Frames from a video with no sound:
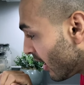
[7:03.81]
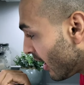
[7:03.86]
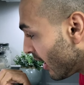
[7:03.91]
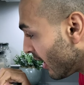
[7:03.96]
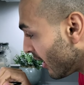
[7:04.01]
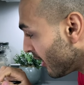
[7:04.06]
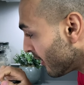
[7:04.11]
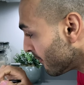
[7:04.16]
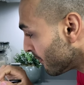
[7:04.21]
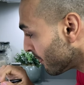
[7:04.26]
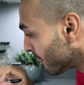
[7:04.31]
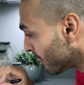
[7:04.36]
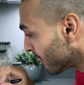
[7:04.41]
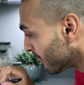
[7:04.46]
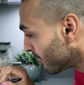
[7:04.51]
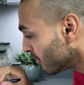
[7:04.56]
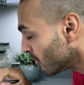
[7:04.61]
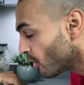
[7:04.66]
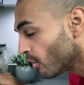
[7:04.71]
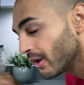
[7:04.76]

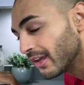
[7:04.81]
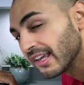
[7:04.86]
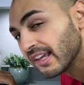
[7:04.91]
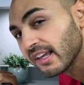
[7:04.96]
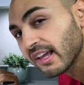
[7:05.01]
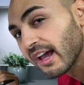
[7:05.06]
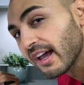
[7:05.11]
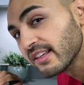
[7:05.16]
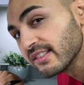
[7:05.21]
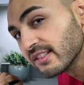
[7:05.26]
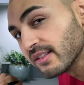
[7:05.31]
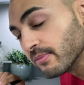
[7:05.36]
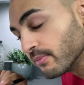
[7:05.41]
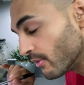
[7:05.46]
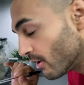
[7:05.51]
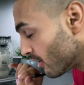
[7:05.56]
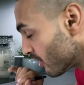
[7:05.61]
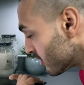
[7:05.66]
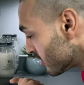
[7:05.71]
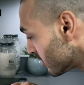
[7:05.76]
not in custom
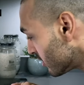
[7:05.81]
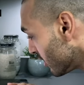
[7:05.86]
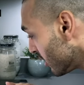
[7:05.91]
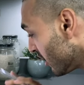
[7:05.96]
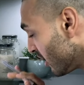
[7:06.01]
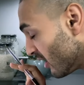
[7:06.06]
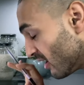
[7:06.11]
box.